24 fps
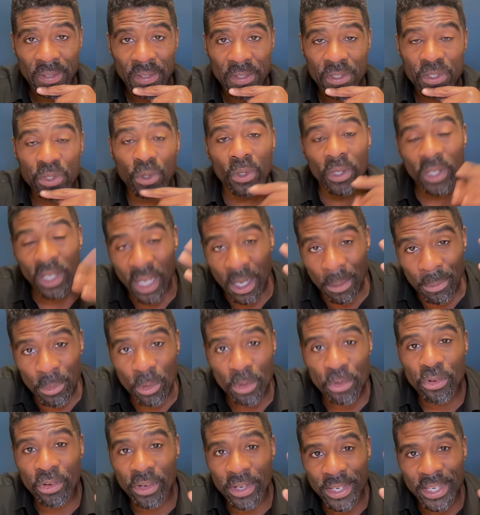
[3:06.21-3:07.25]
So look up
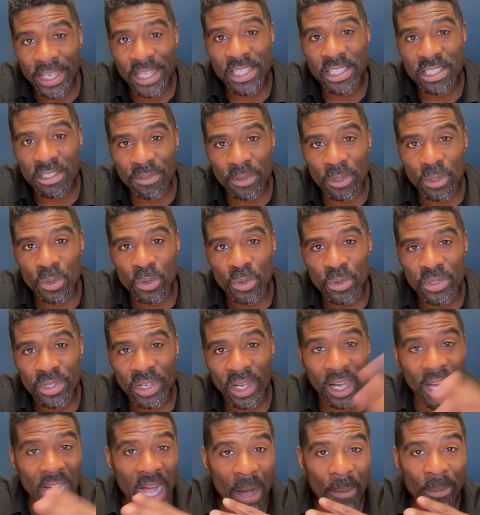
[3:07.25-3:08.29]
nutrient dense foods,
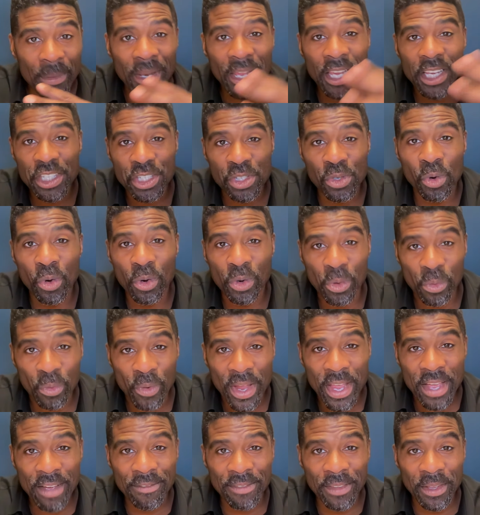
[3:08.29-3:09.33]
a combination or an
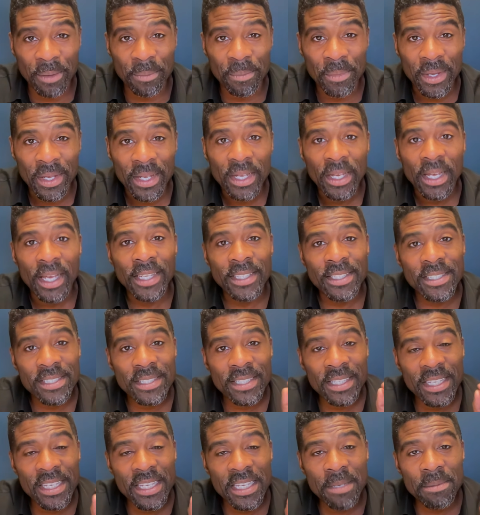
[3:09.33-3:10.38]
array of them, and
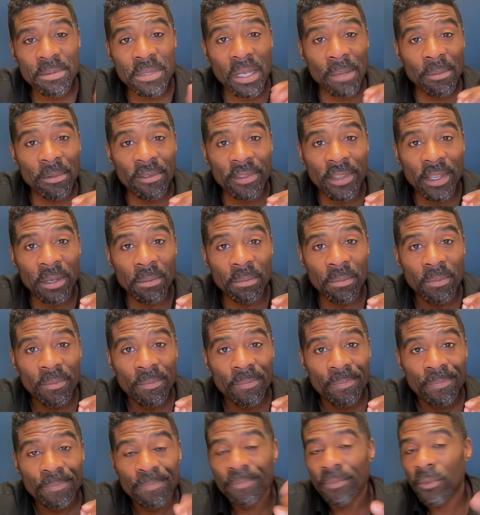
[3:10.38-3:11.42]
just keep some of them
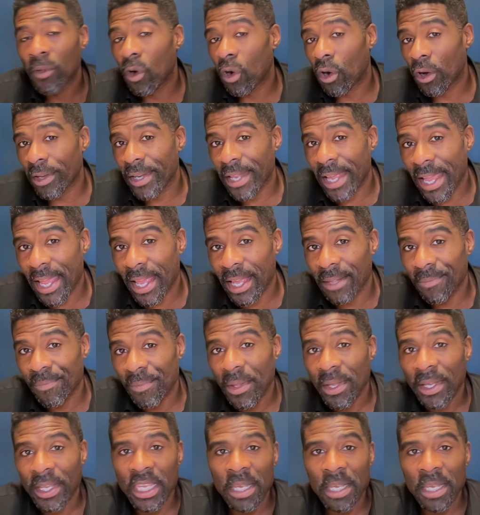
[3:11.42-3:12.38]
on hand.